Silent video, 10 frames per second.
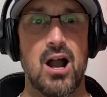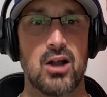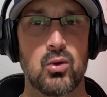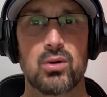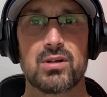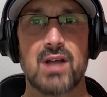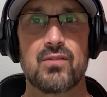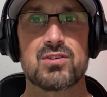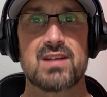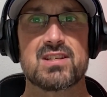awkward
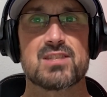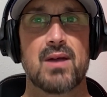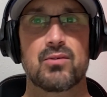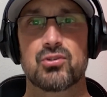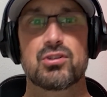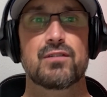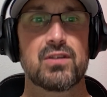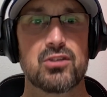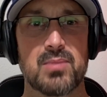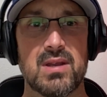conversations about, well, do
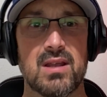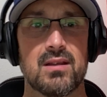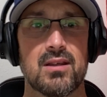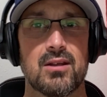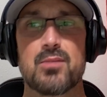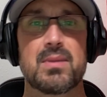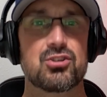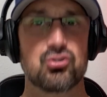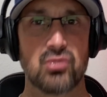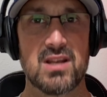you feel how you're
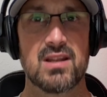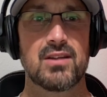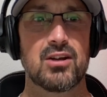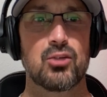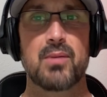being treated in there?